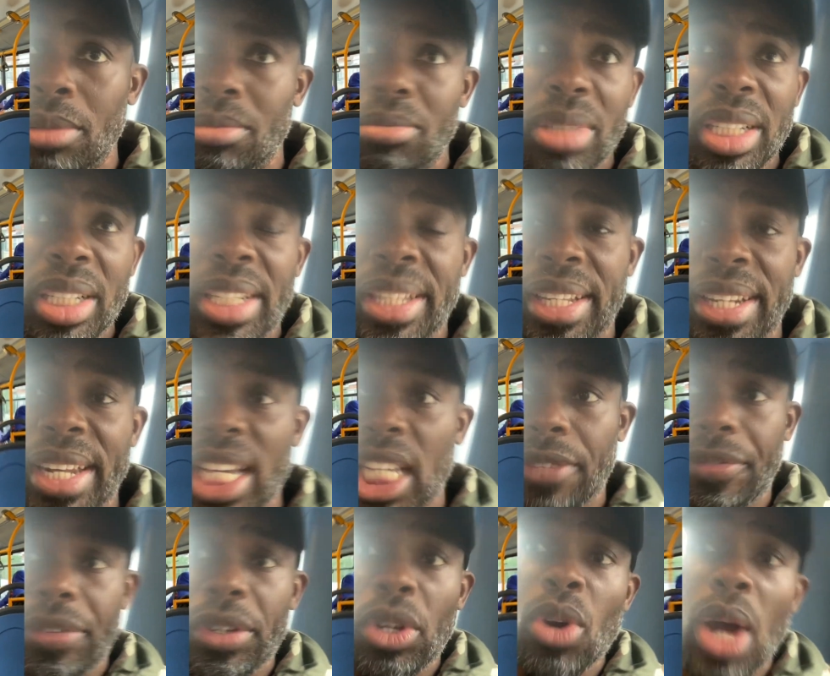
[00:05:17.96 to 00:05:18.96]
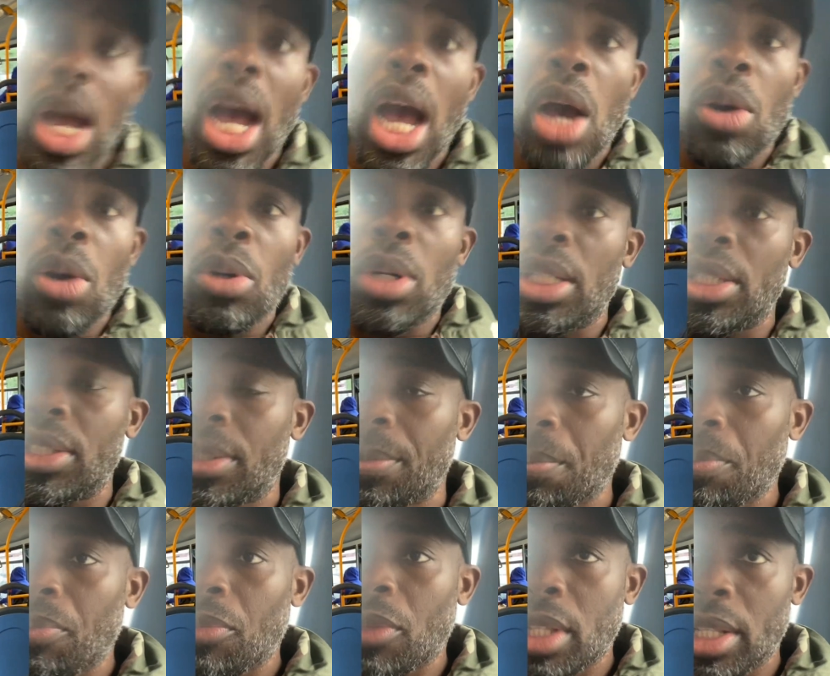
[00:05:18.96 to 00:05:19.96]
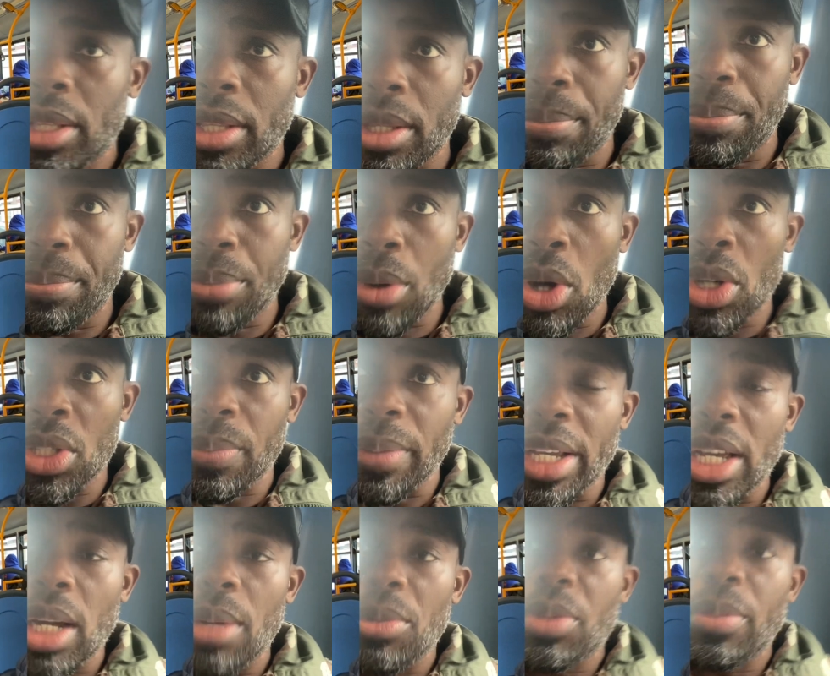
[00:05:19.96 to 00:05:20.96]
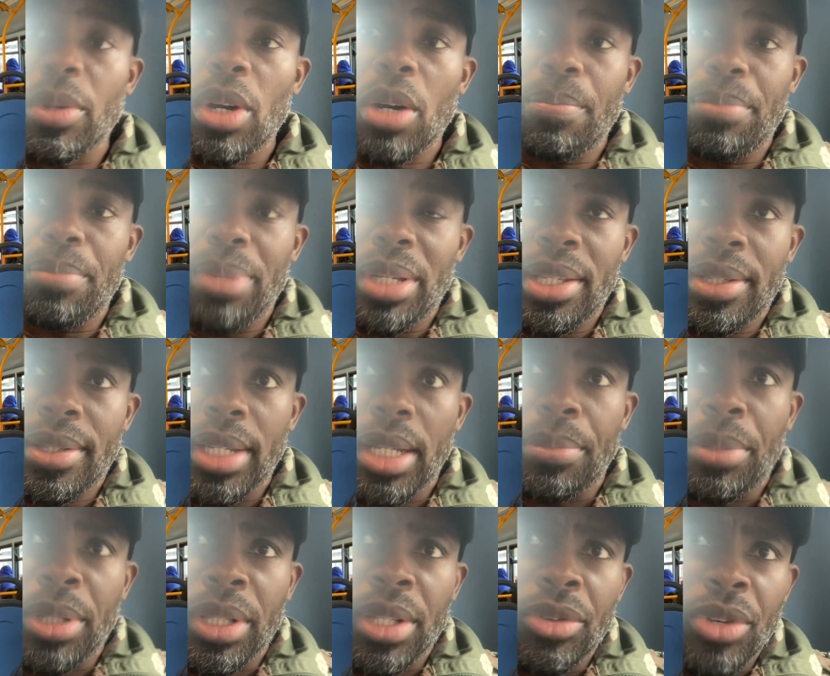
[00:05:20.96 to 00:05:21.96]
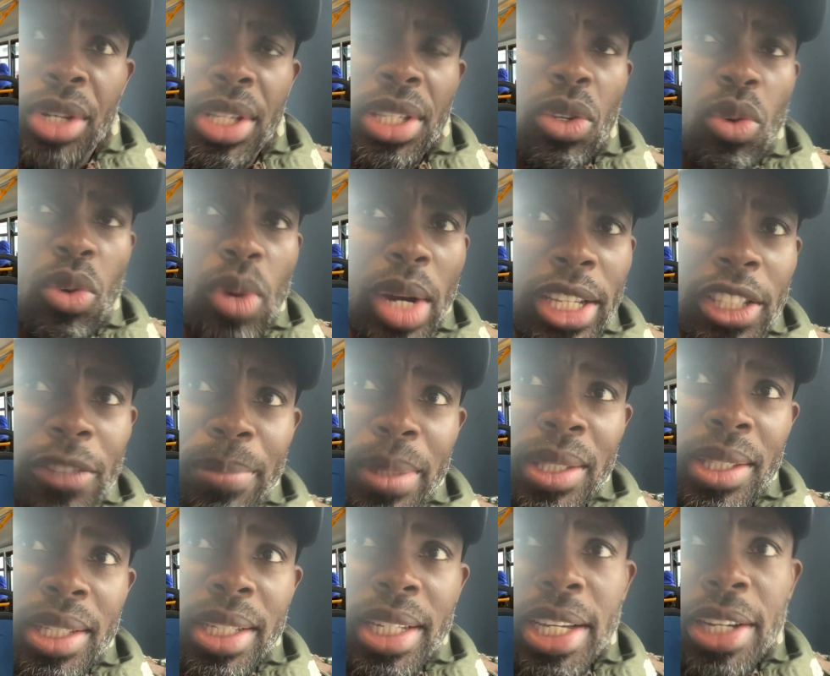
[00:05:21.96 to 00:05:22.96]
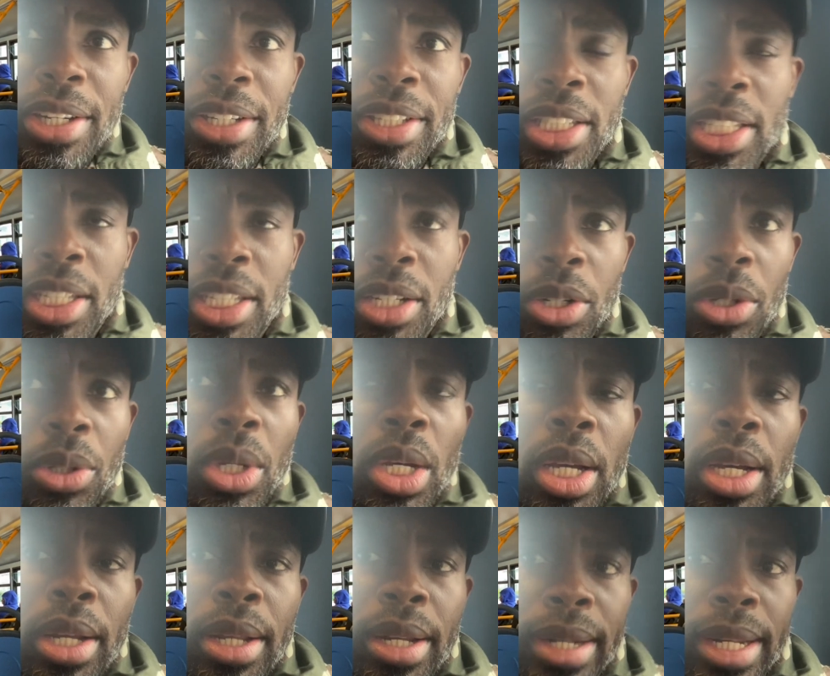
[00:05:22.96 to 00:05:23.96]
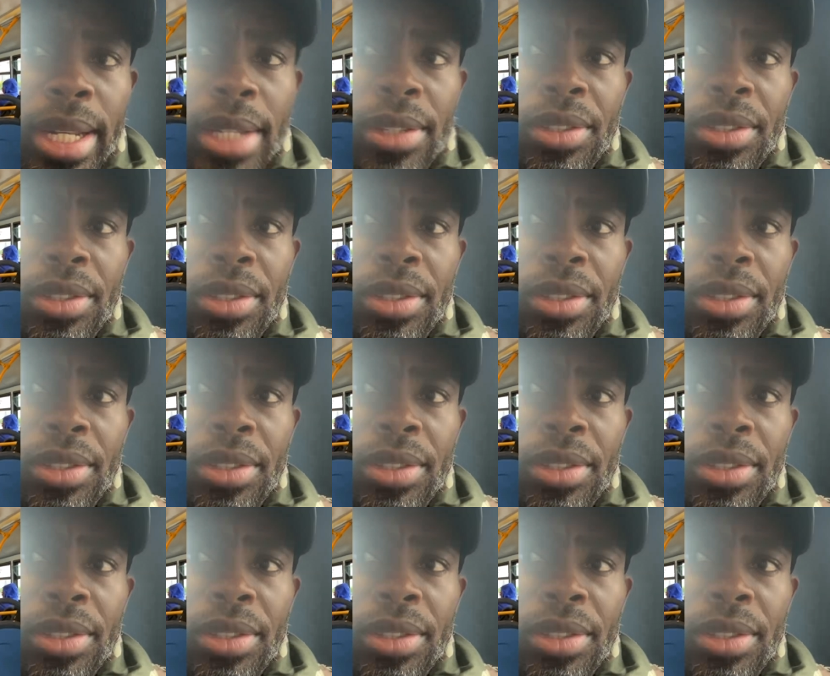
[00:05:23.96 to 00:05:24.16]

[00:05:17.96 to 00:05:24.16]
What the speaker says: In the next few hours, the bus becomes more busier. But the reason why it's busy now is, there's